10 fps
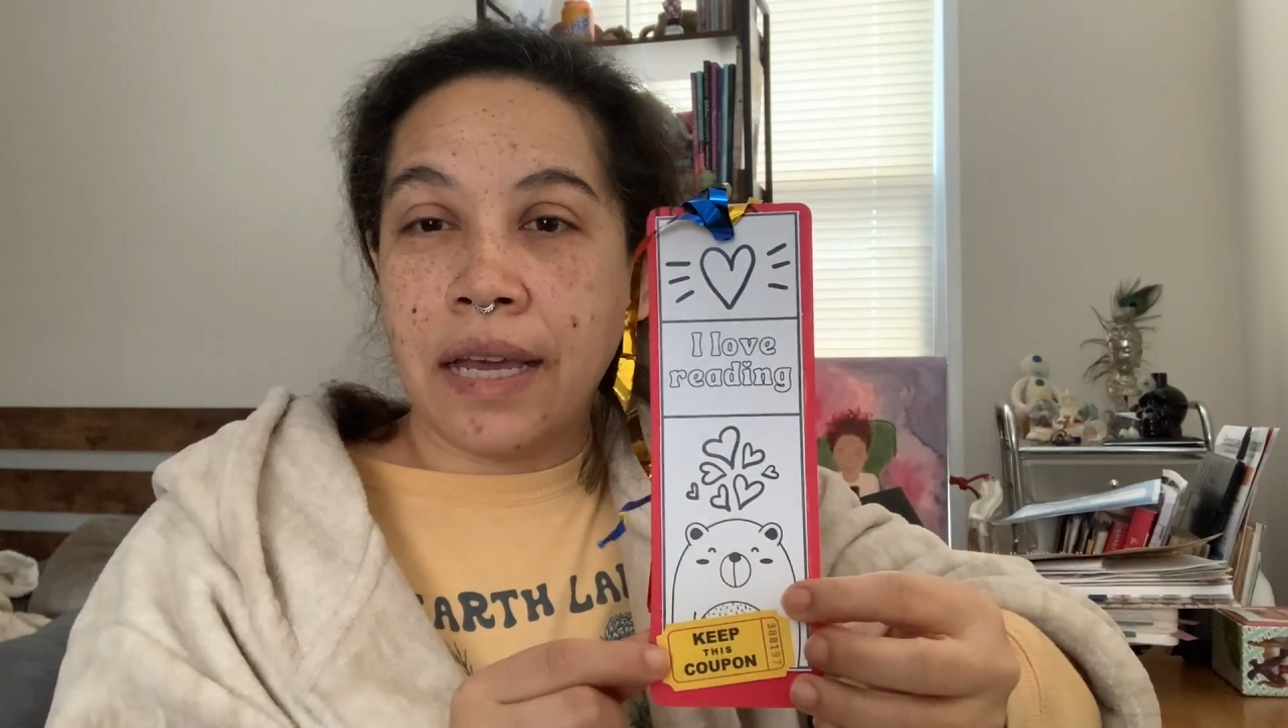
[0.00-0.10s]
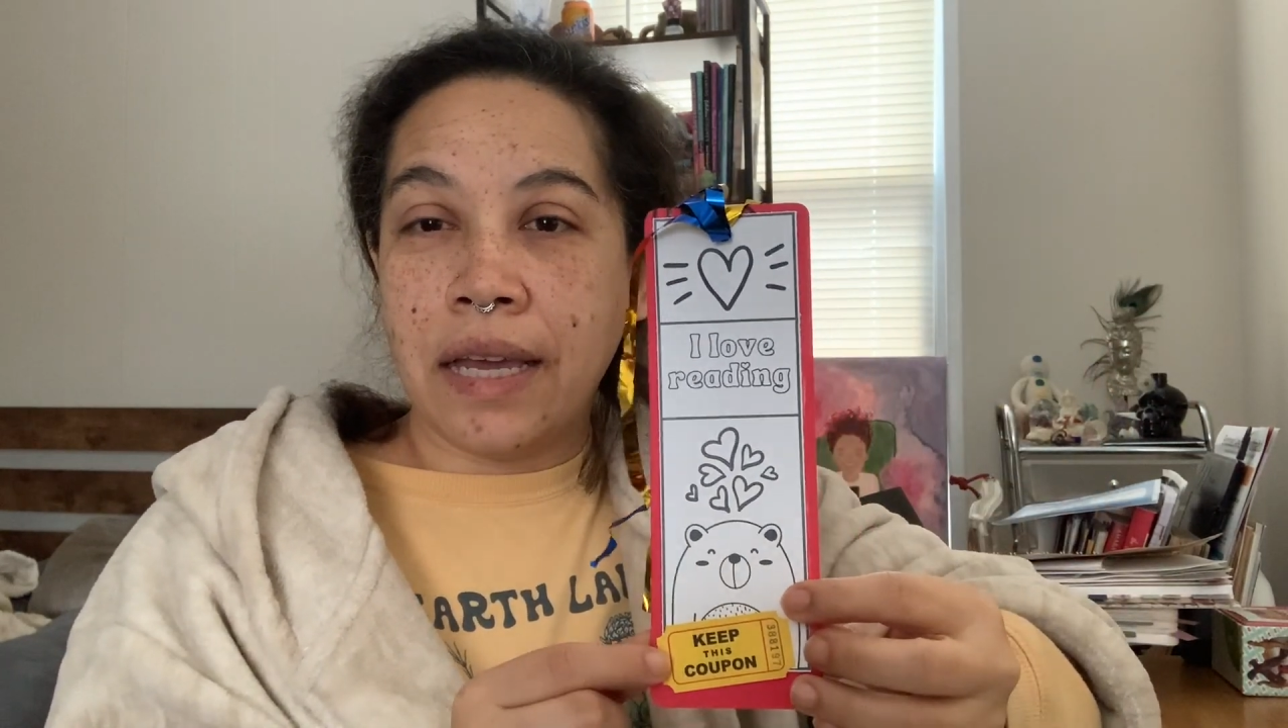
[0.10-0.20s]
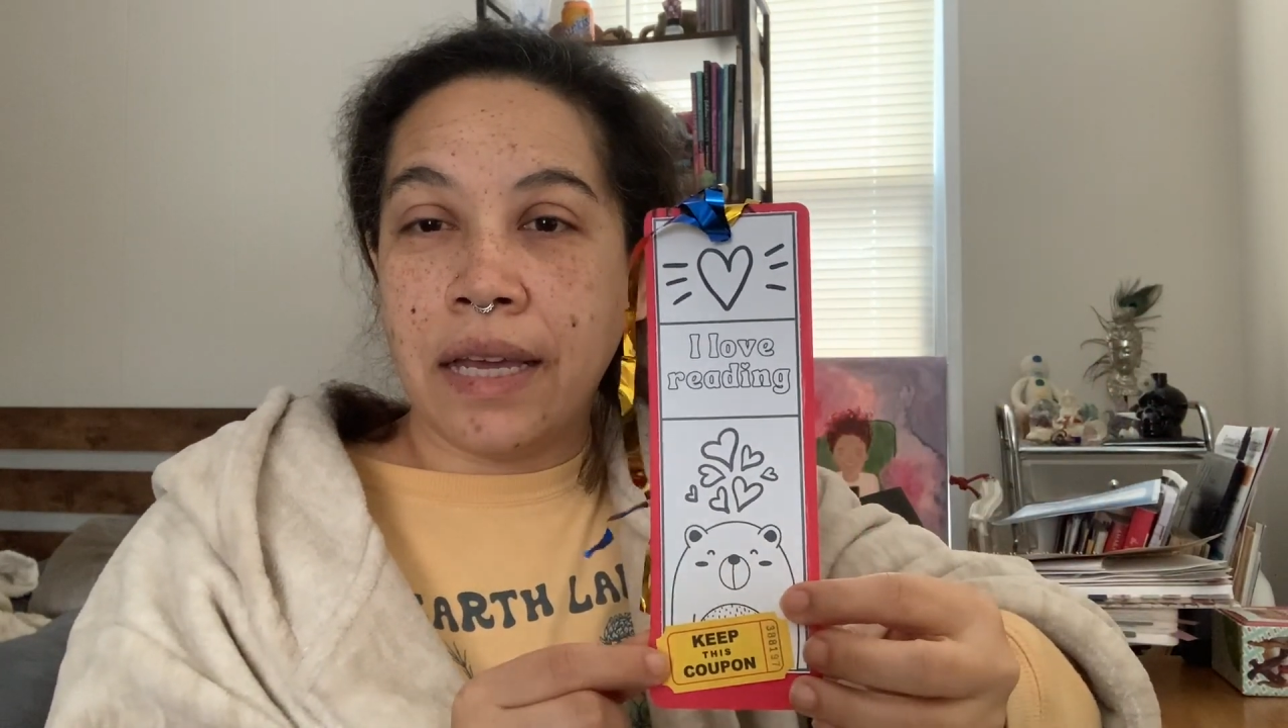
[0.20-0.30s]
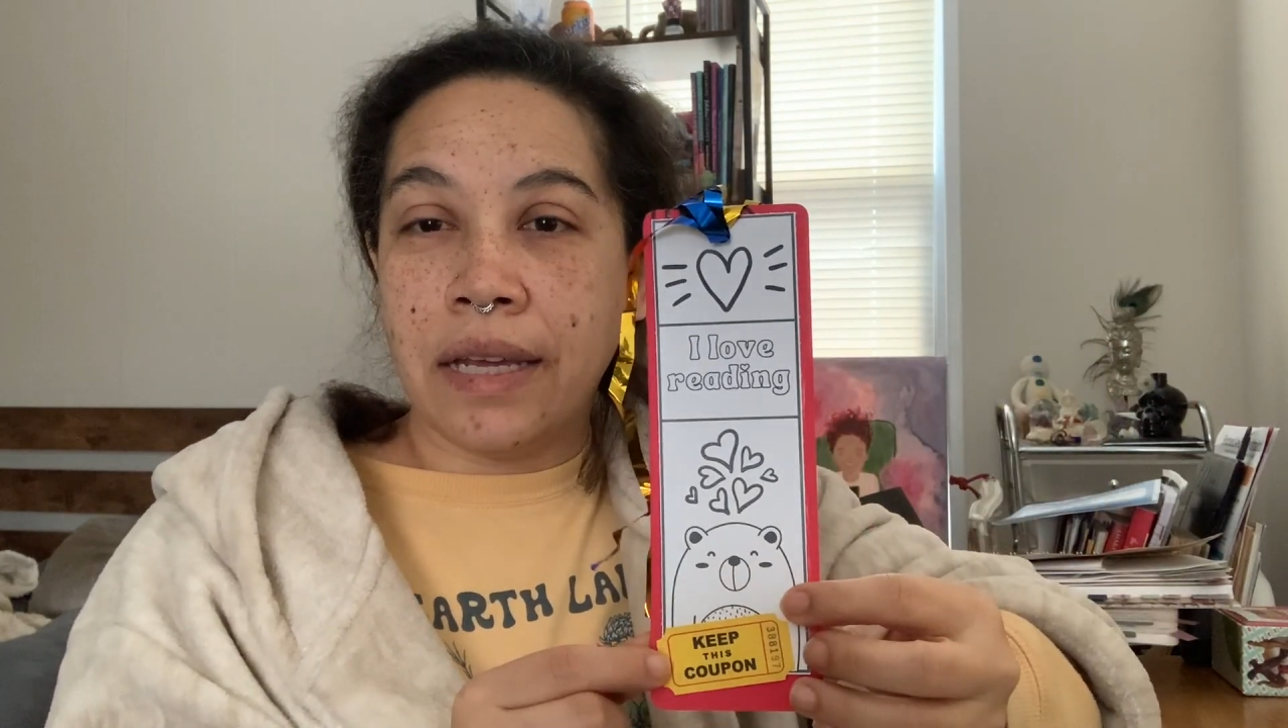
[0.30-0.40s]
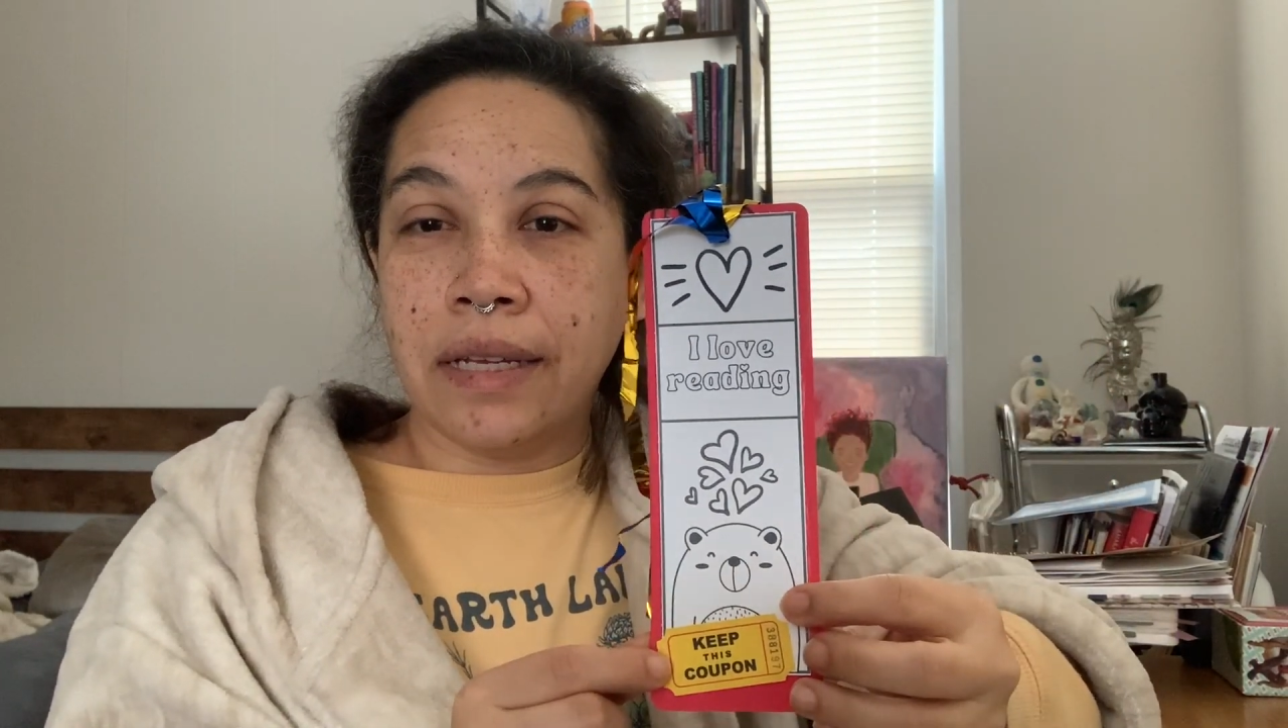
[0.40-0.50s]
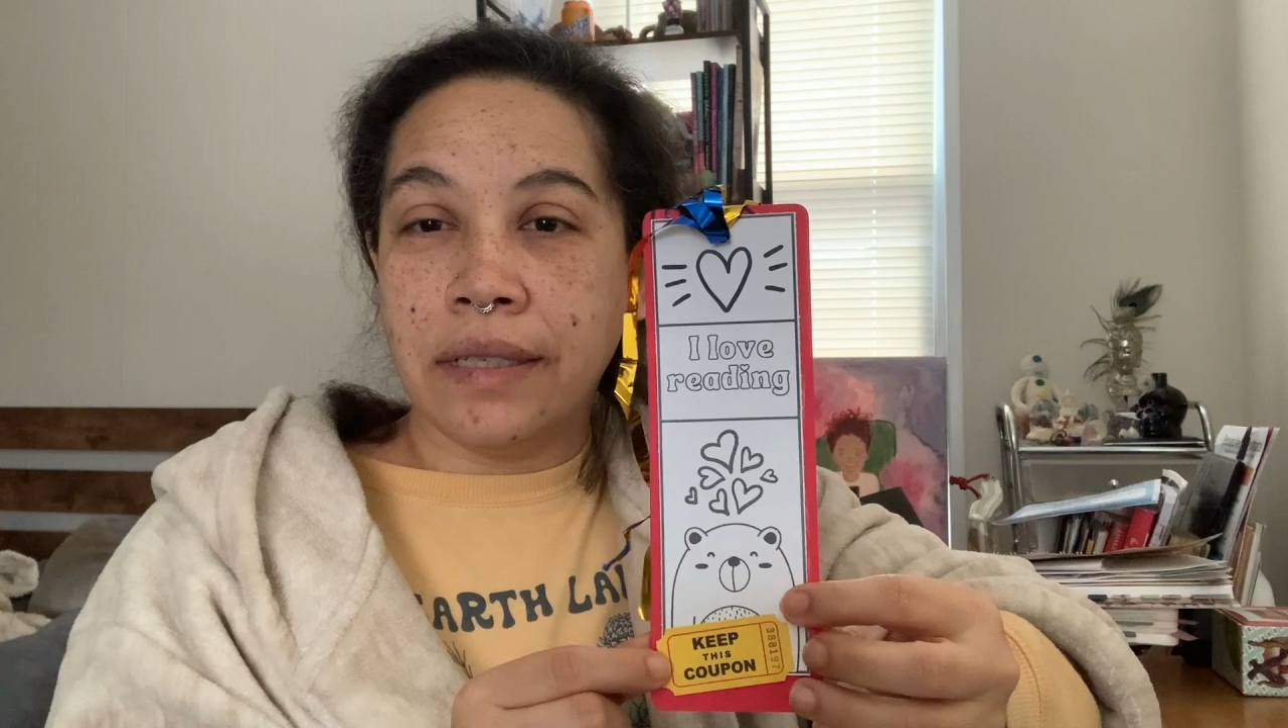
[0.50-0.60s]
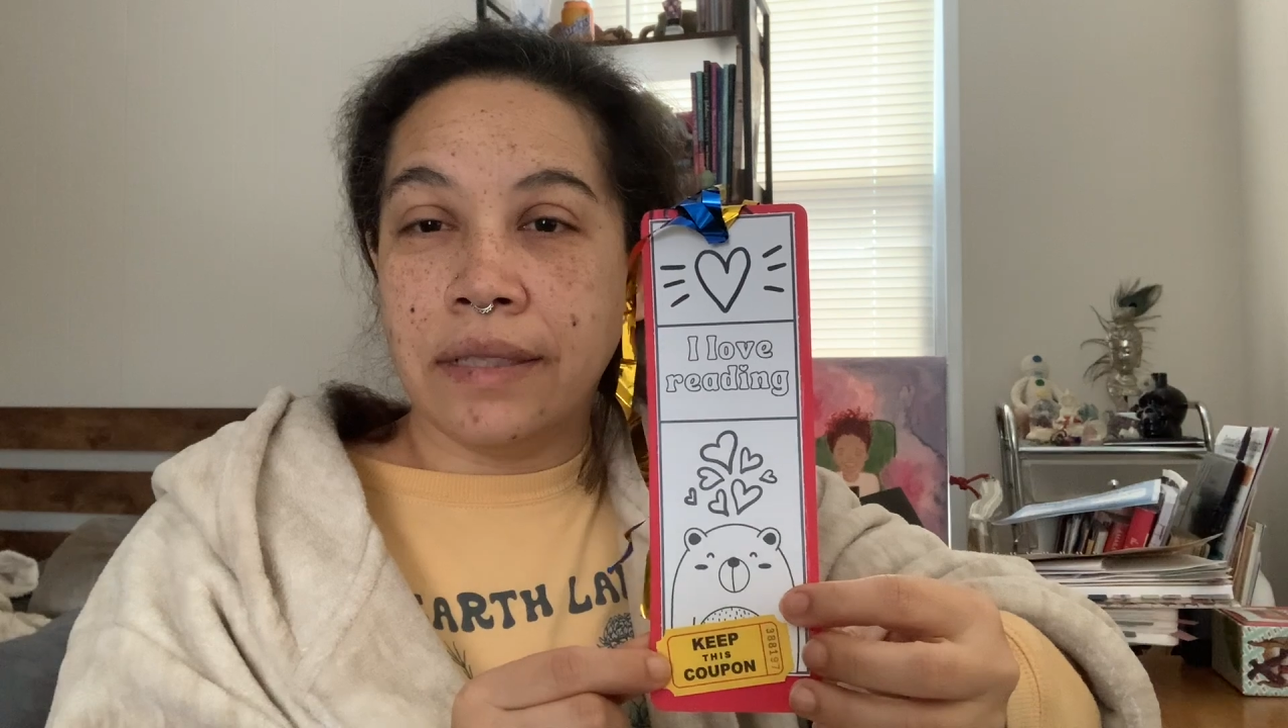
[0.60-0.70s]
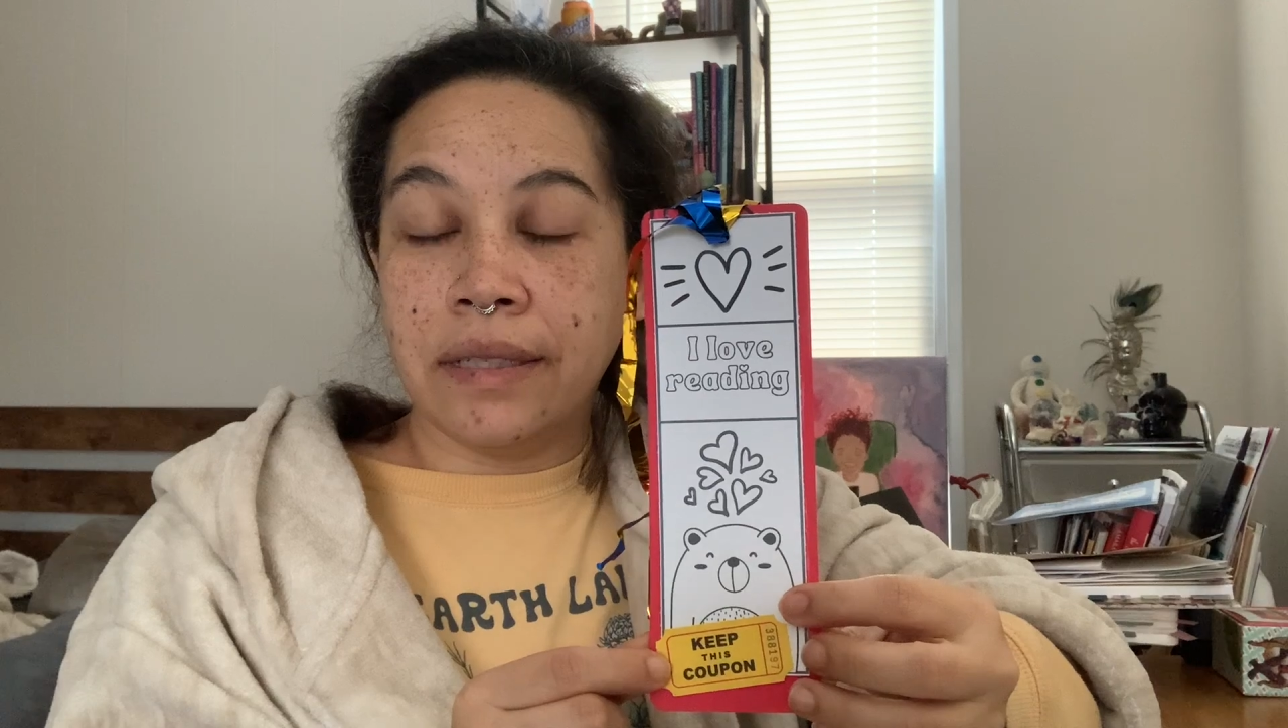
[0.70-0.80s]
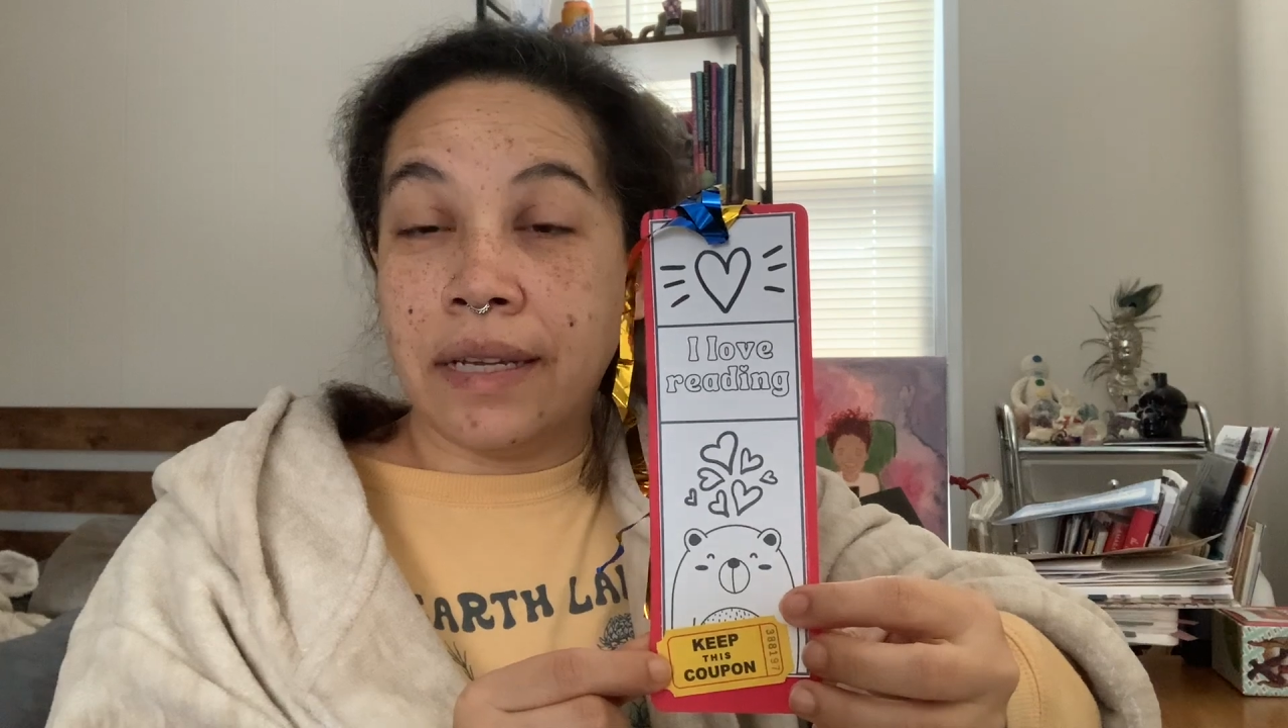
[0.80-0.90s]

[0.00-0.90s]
and